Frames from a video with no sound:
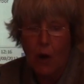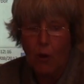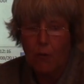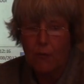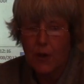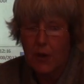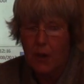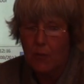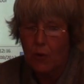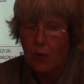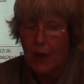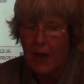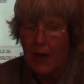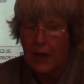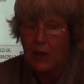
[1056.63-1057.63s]
of the
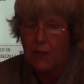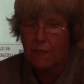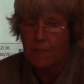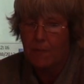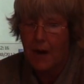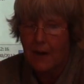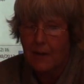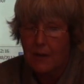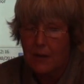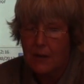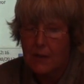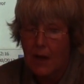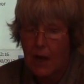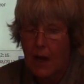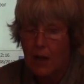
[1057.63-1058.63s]
communicative
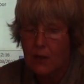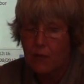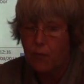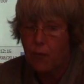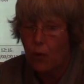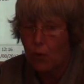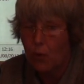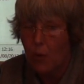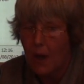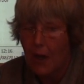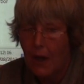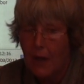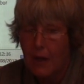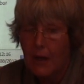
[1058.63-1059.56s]
partners as following: